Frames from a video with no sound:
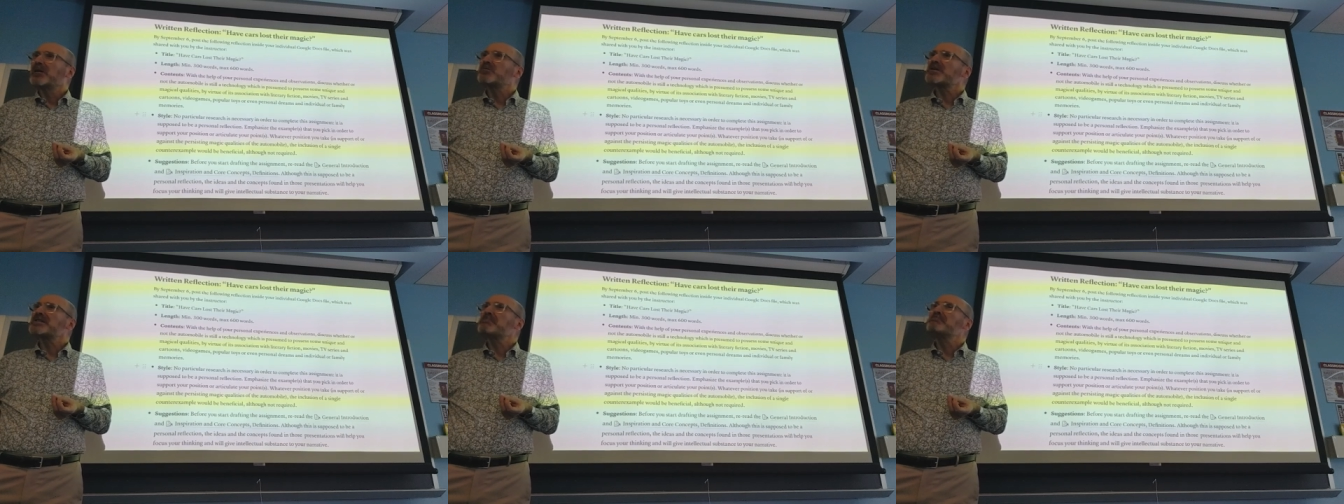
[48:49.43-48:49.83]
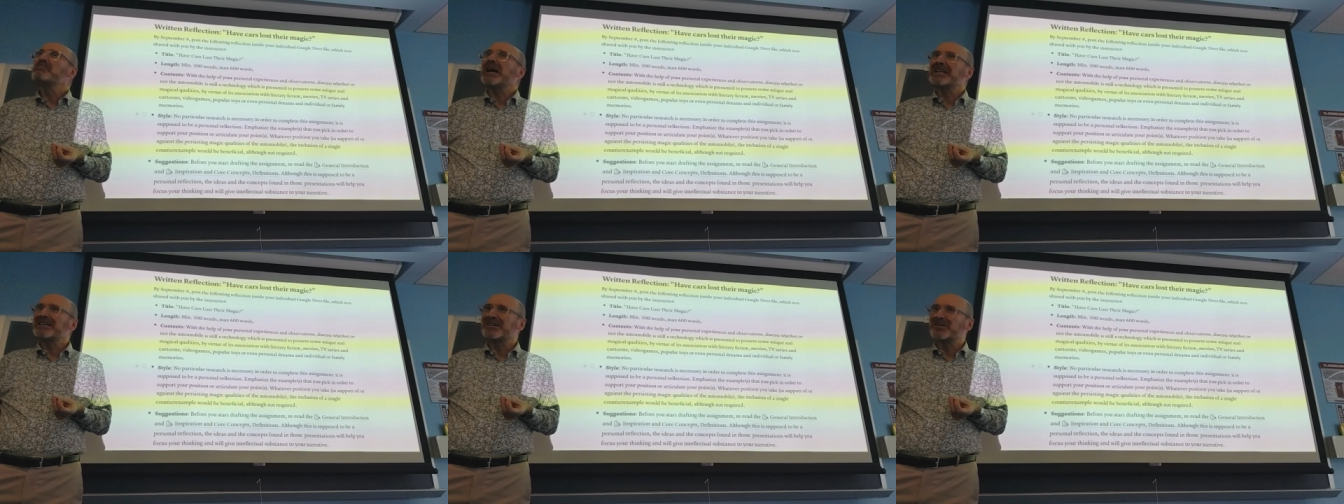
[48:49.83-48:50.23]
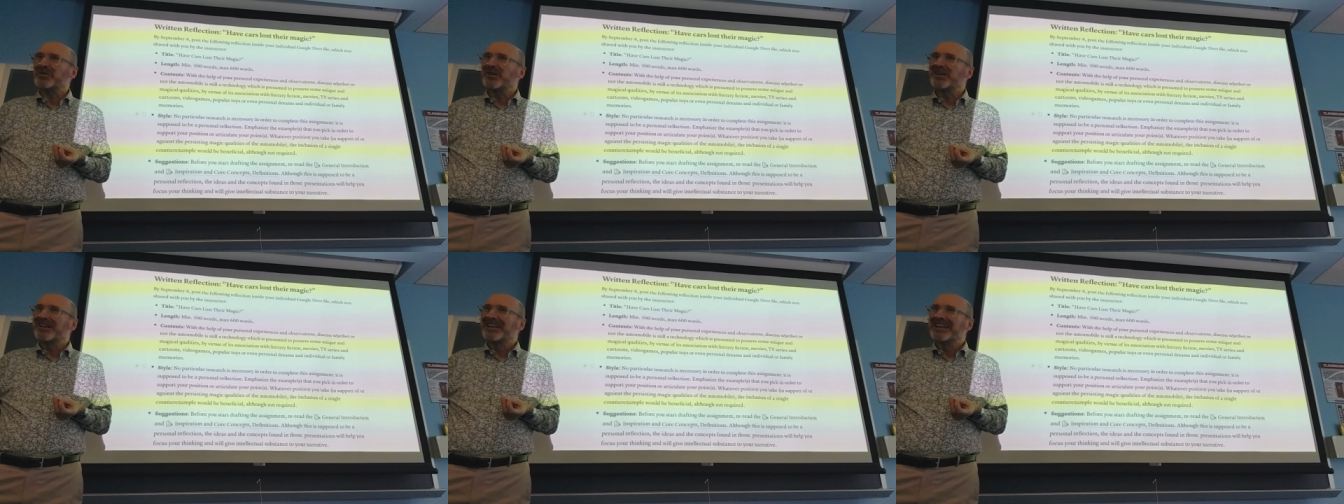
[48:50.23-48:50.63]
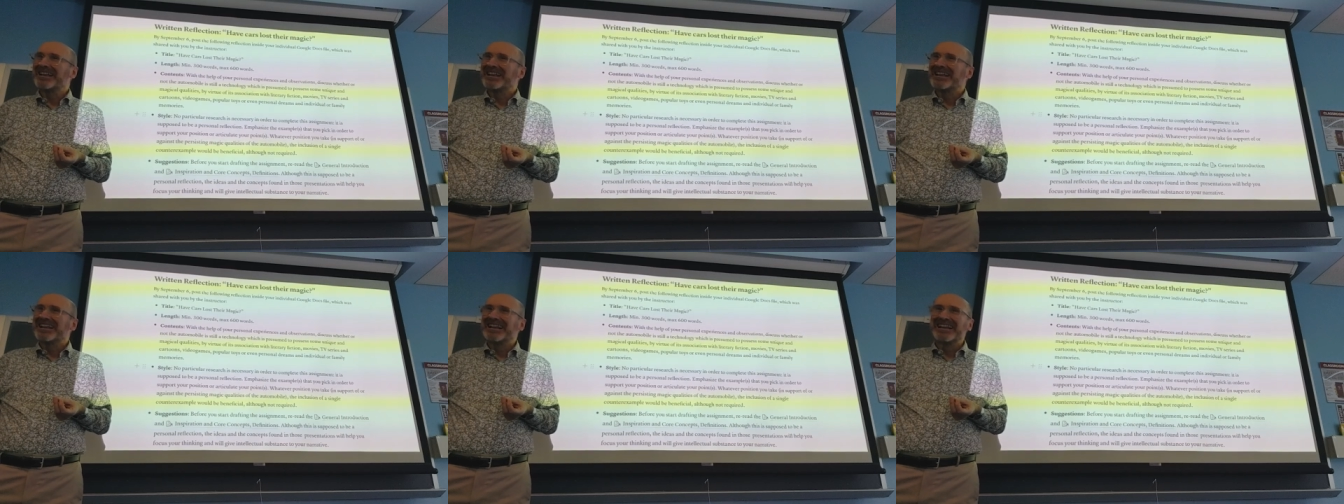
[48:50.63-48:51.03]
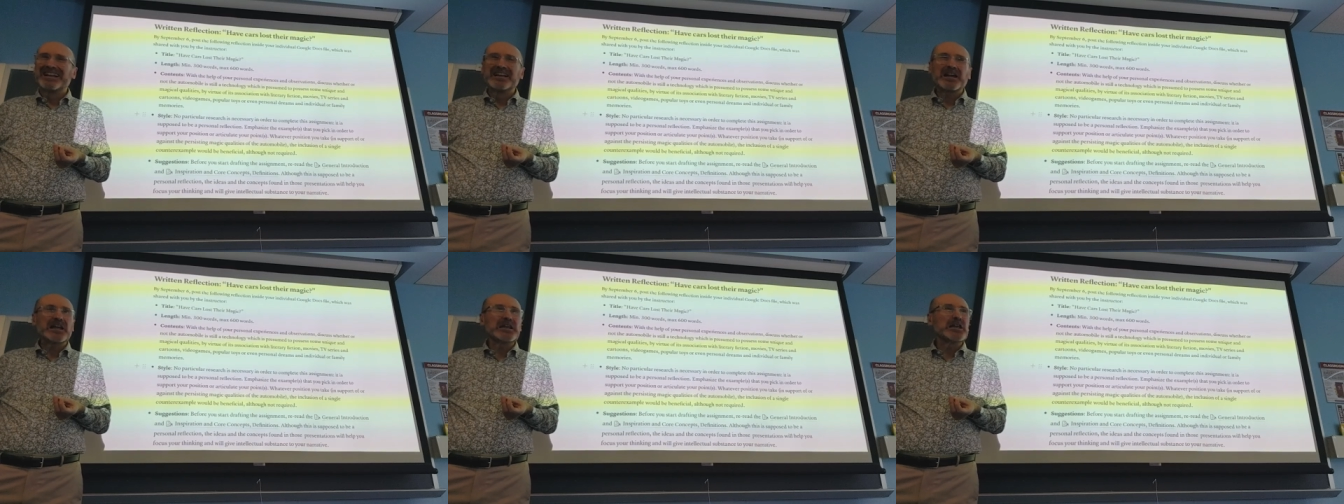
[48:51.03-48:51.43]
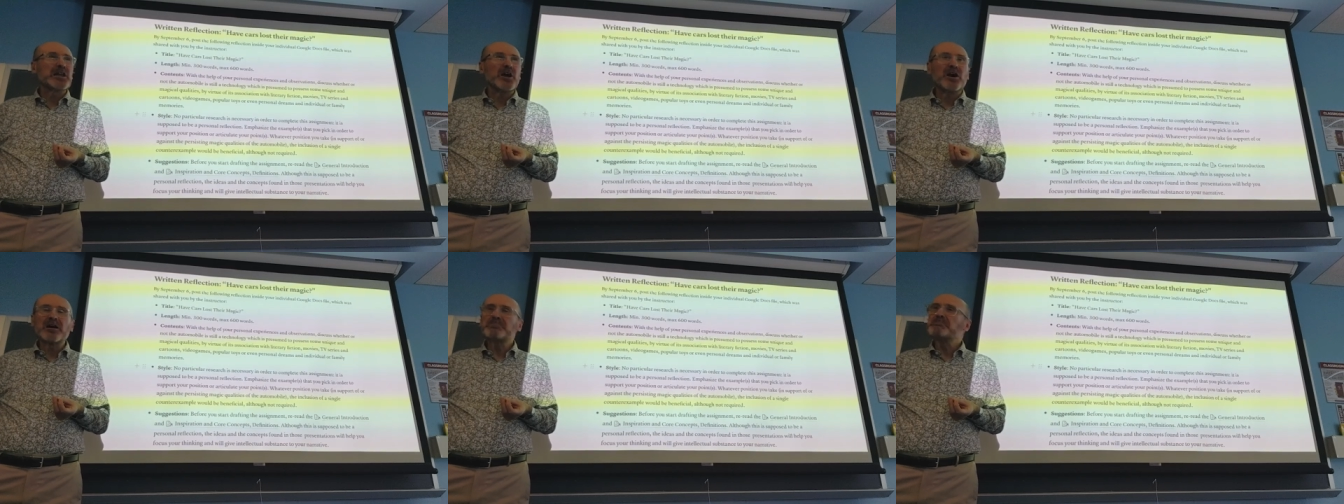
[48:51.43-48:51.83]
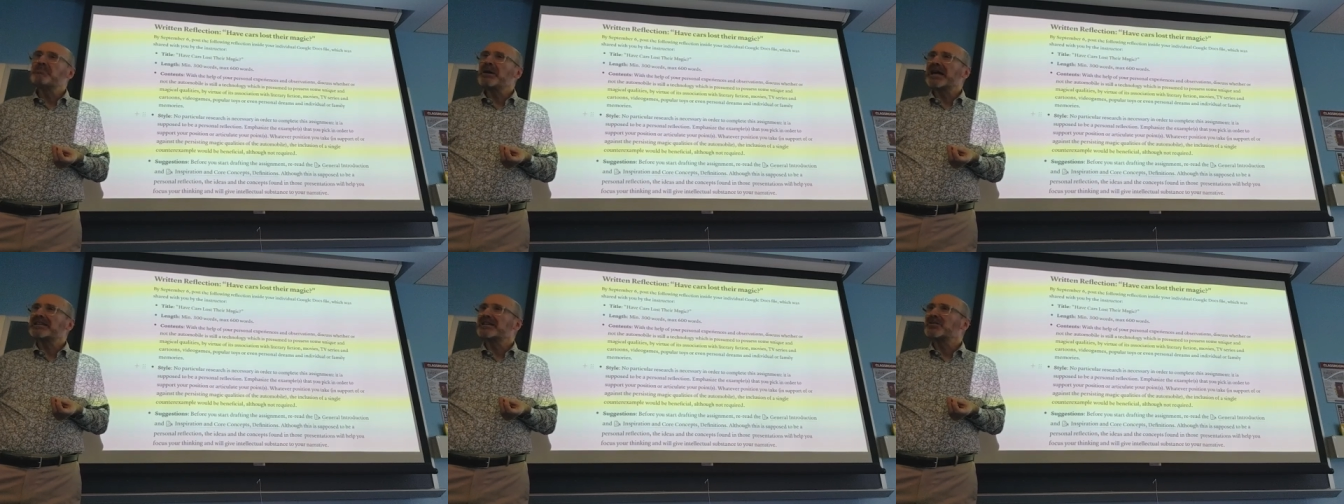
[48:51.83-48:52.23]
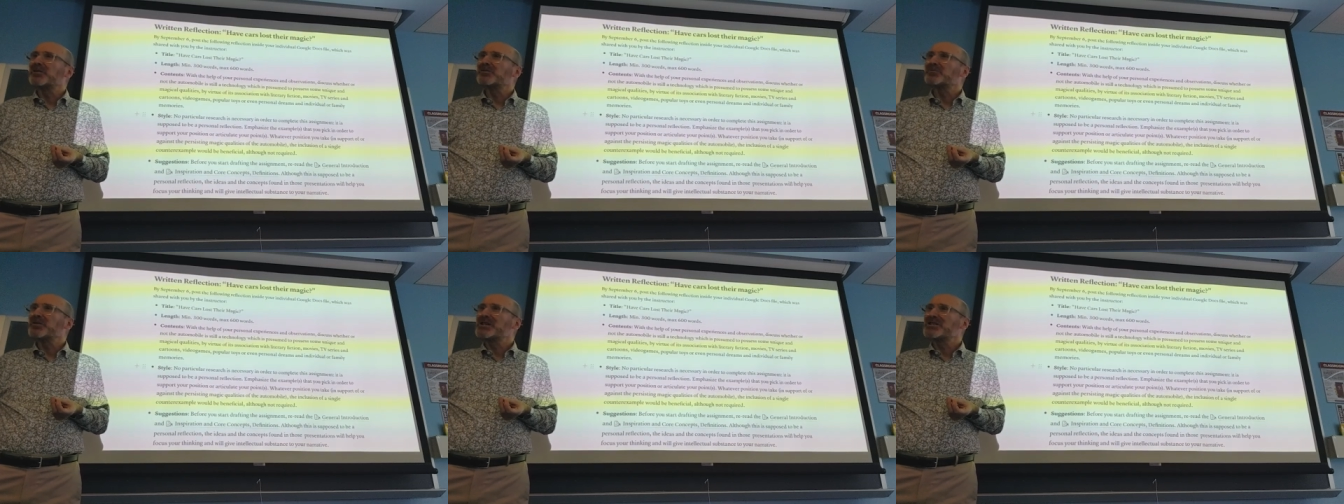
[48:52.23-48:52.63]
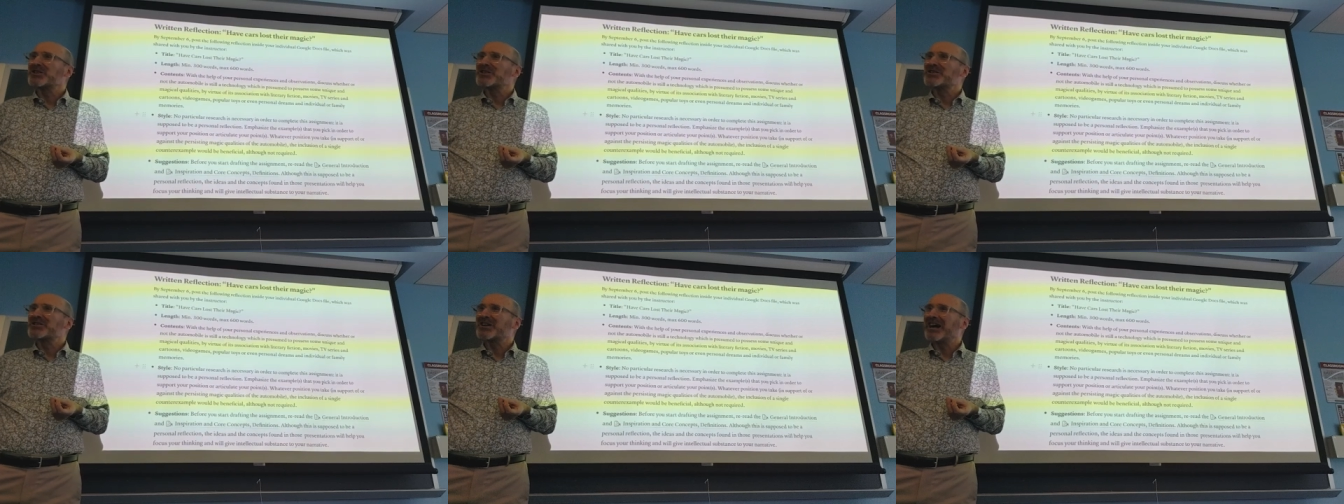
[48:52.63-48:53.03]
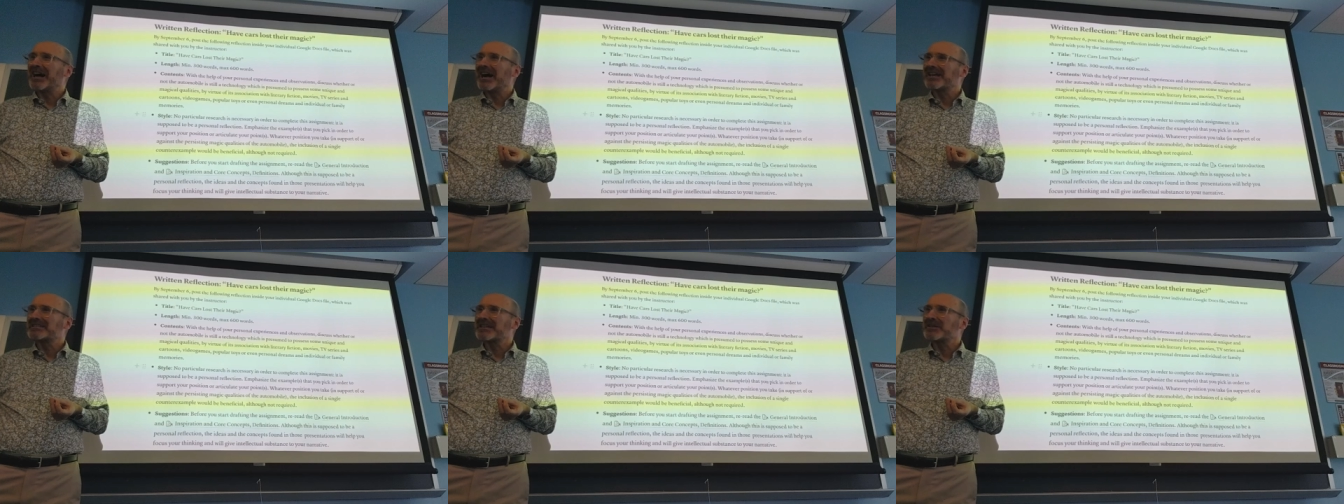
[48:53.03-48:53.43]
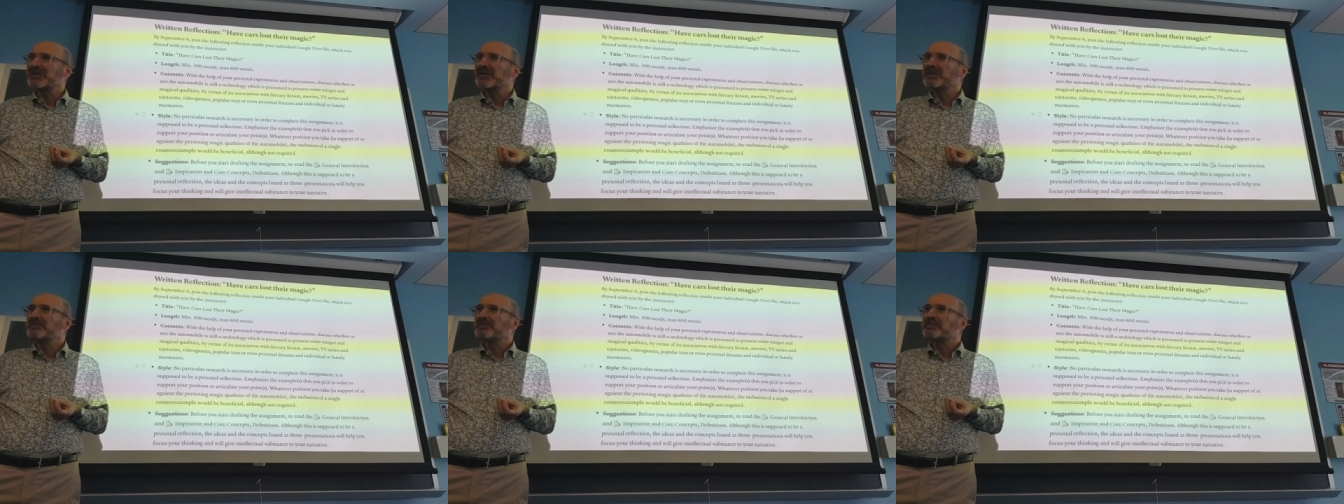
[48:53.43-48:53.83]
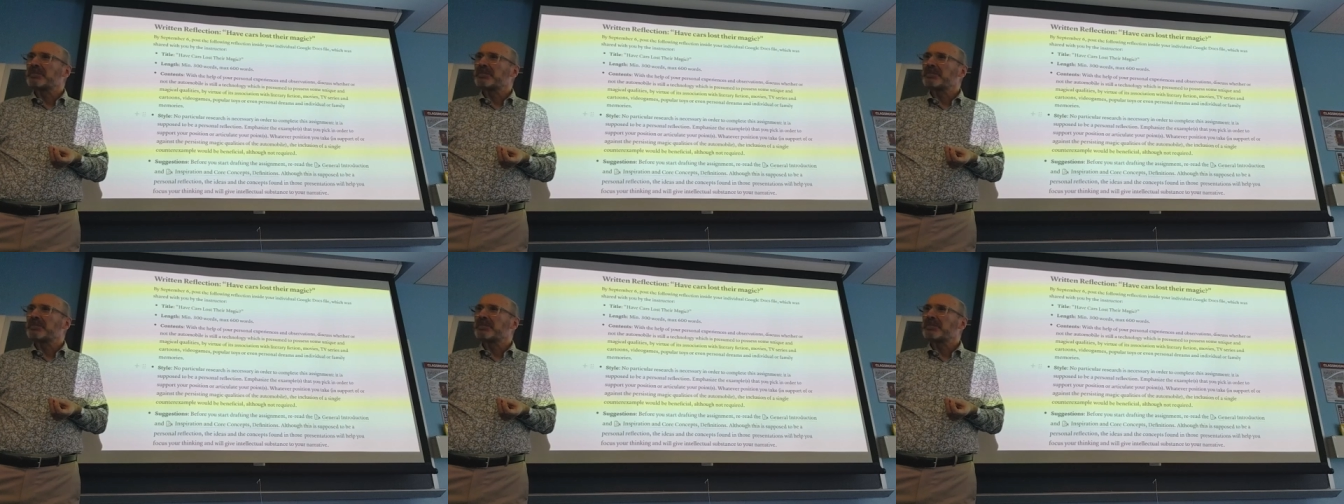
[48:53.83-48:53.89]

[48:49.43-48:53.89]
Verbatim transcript: it was a medical a long medical research article.